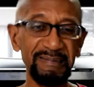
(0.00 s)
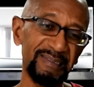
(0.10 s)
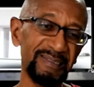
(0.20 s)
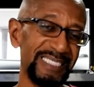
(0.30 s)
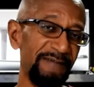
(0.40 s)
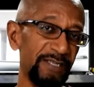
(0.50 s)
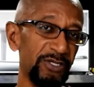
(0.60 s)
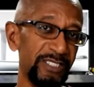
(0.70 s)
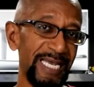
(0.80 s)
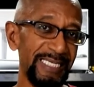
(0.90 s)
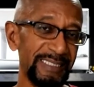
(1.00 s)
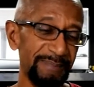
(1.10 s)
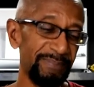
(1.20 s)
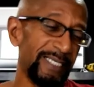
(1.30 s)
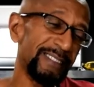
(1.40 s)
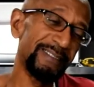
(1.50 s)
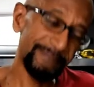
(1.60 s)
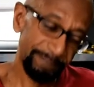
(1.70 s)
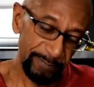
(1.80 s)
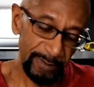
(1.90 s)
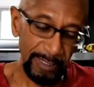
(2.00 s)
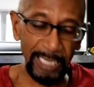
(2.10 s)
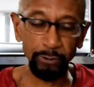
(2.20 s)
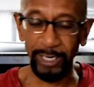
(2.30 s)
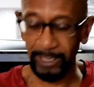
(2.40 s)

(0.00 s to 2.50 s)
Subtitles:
Doesn't have a good taste, but I drink